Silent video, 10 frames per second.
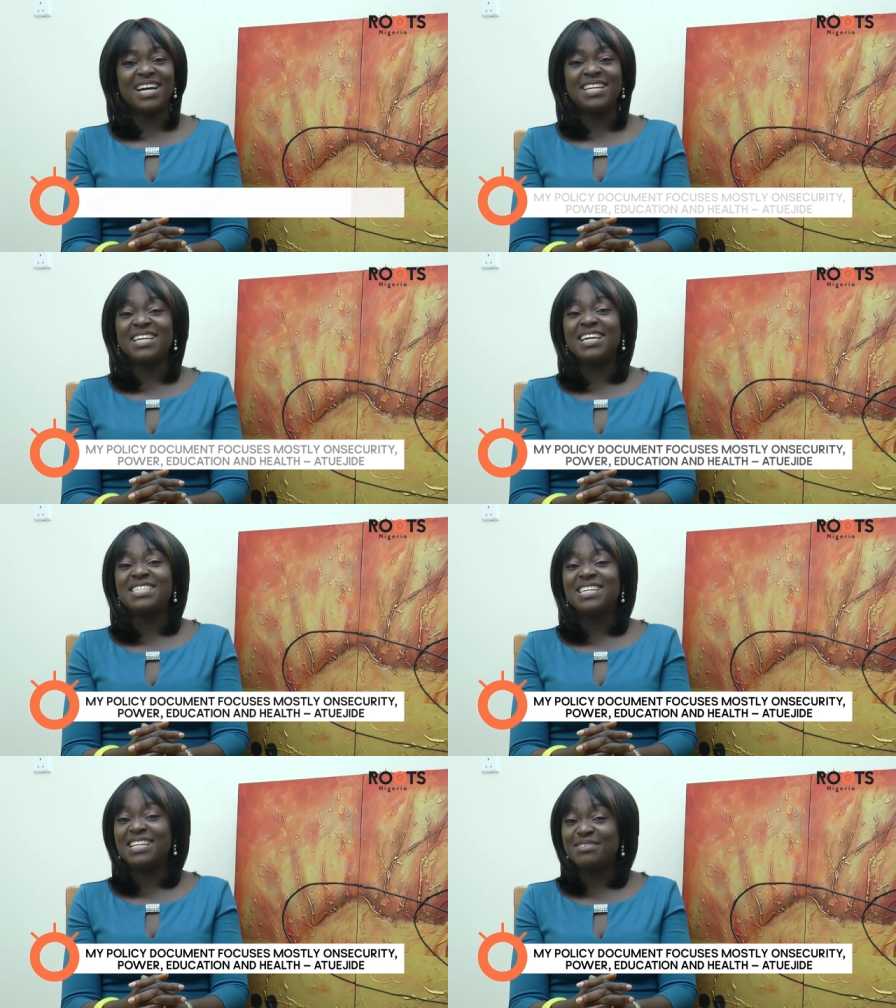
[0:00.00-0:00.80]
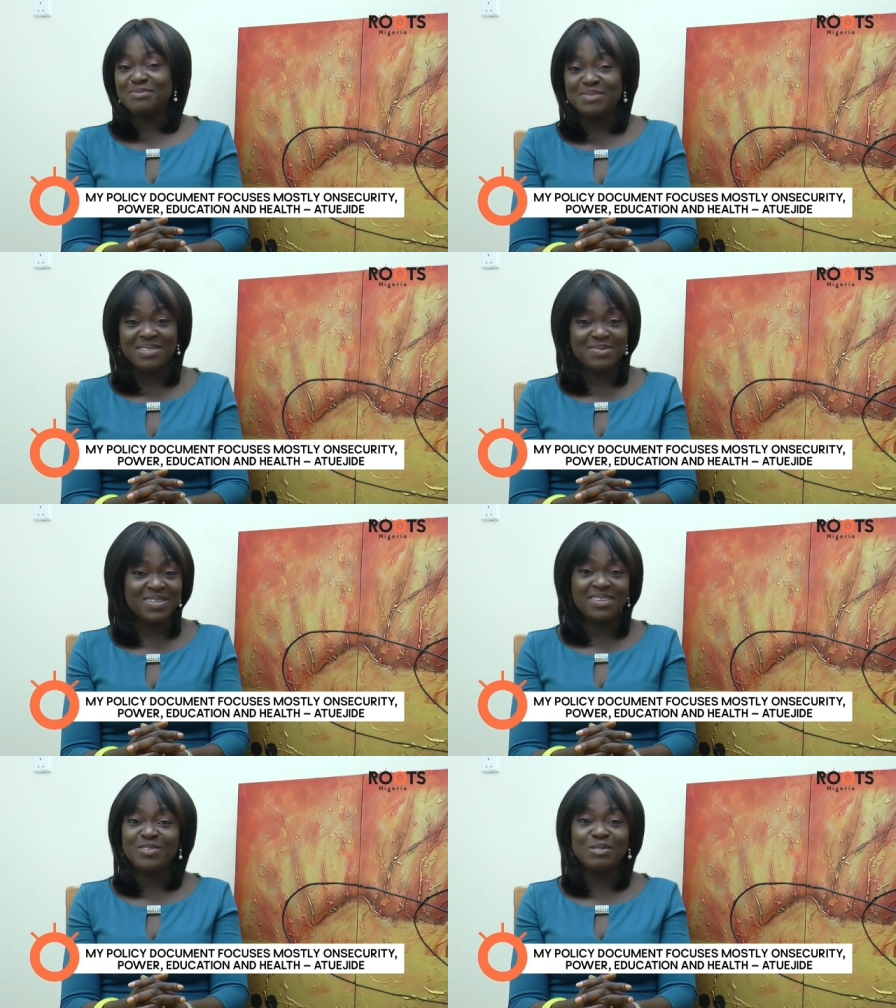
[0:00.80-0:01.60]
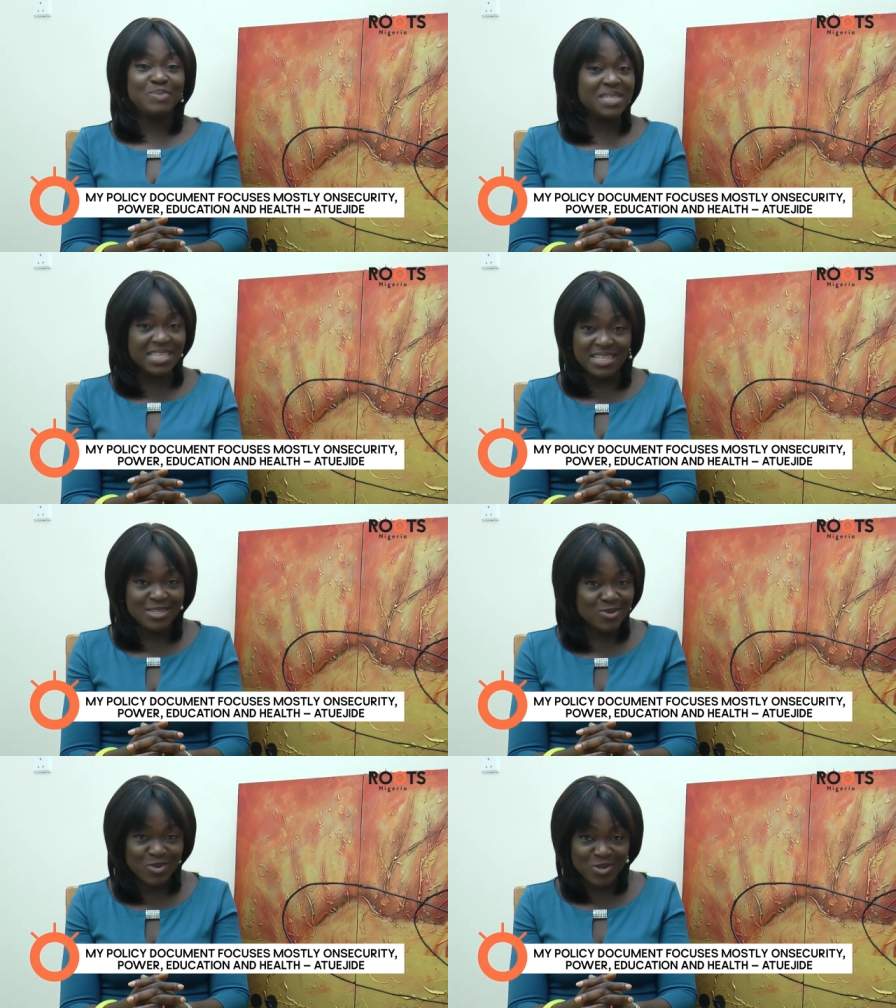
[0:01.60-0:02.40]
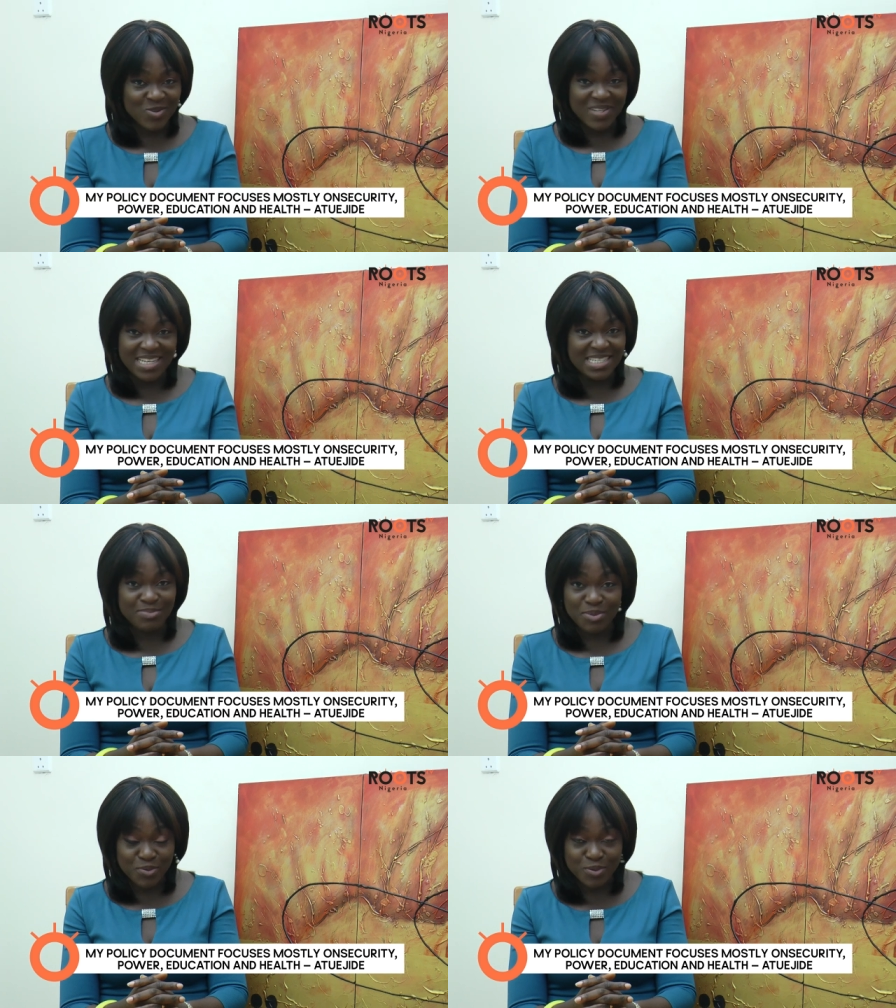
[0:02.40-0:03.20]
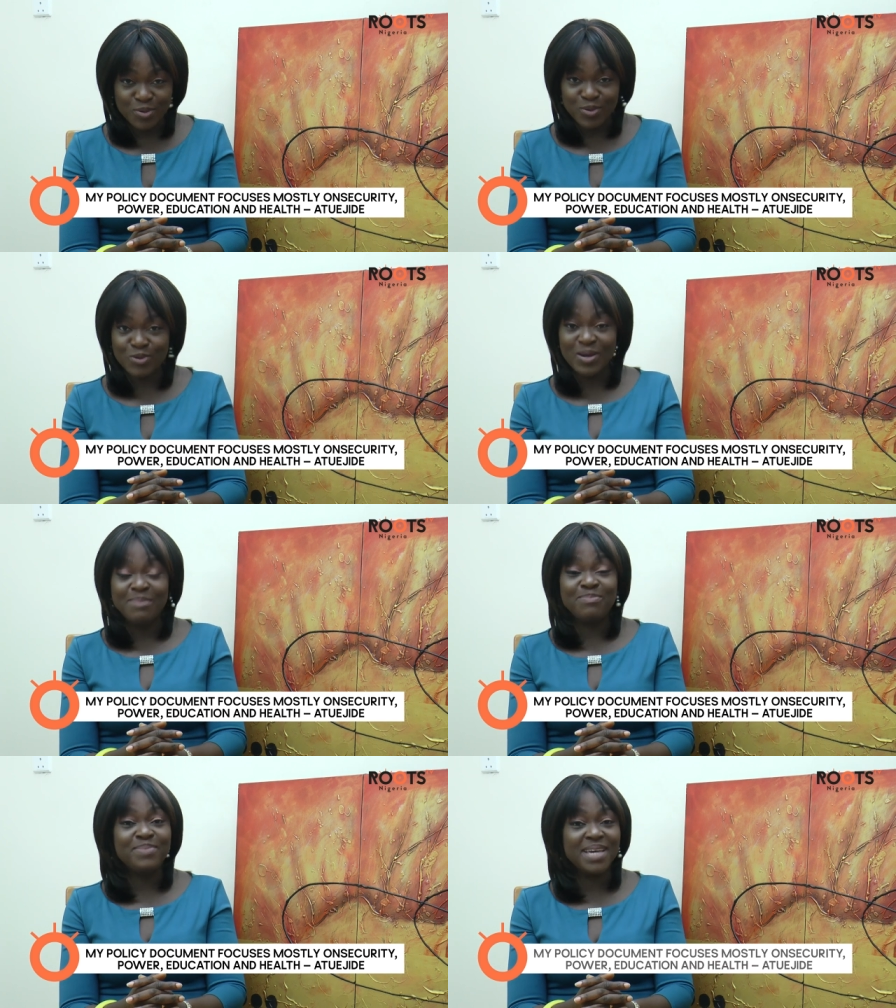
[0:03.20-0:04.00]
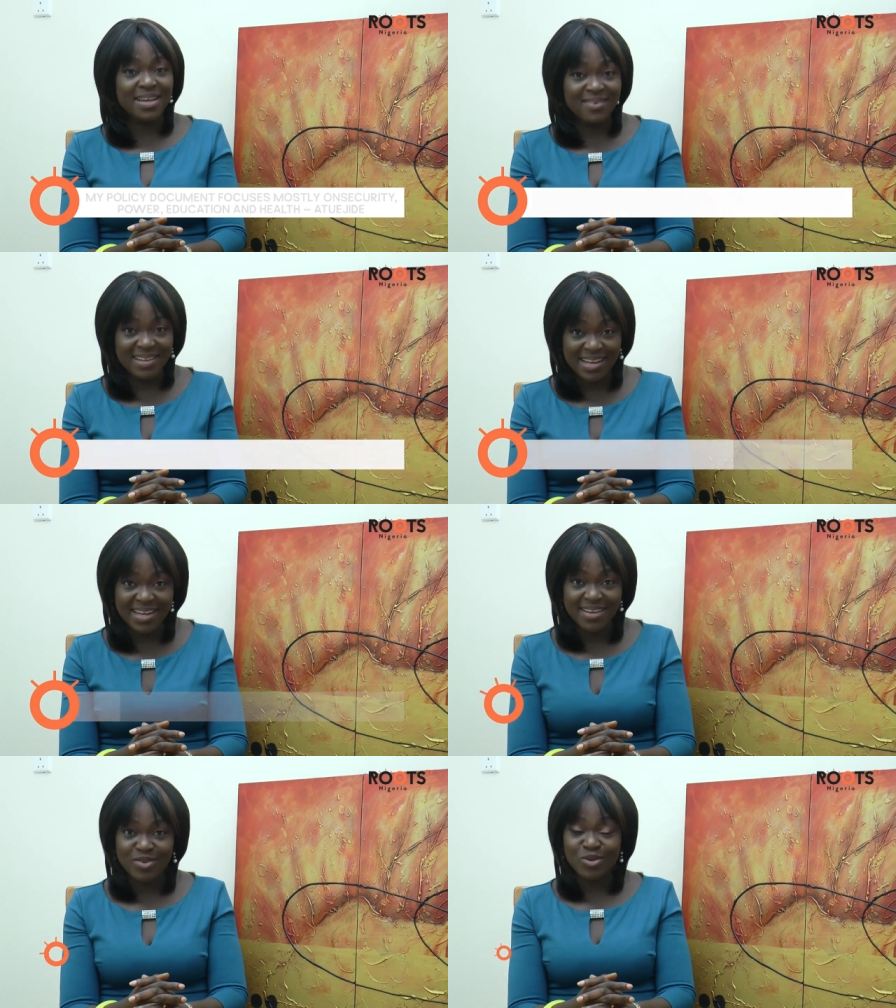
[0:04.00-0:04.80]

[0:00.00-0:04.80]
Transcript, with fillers: And ah, at Niger level, with this one I speak English to talk to Niger people, so I beg on that.